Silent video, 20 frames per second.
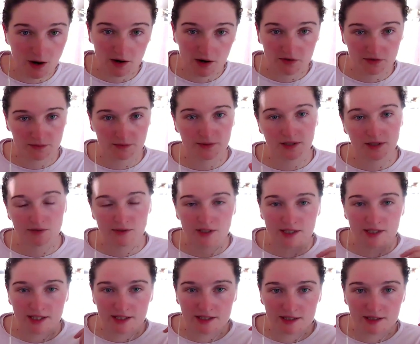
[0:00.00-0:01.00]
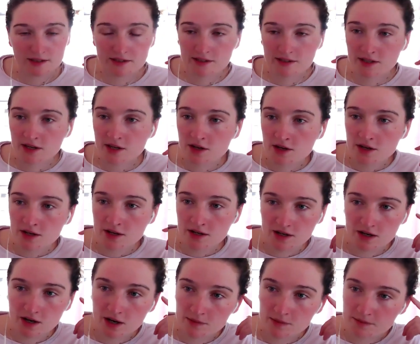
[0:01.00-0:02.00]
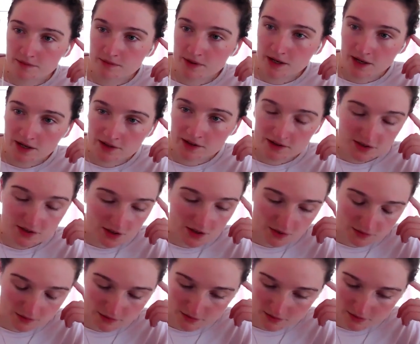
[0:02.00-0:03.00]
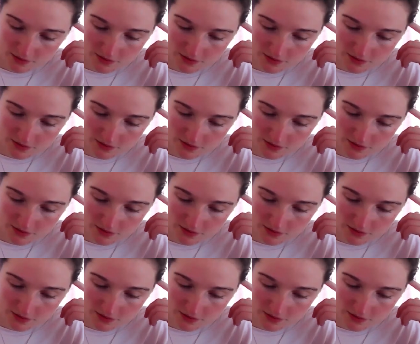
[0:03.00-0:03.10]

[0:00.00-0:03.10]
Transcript: apart from different diseases. And so